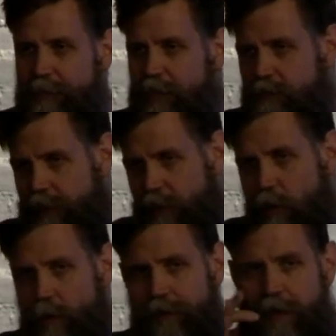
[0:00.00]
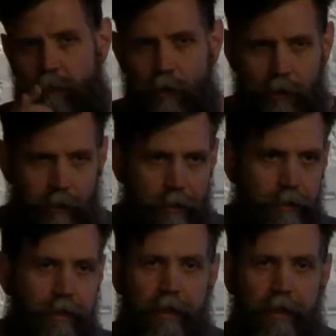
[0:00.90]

because we know what they were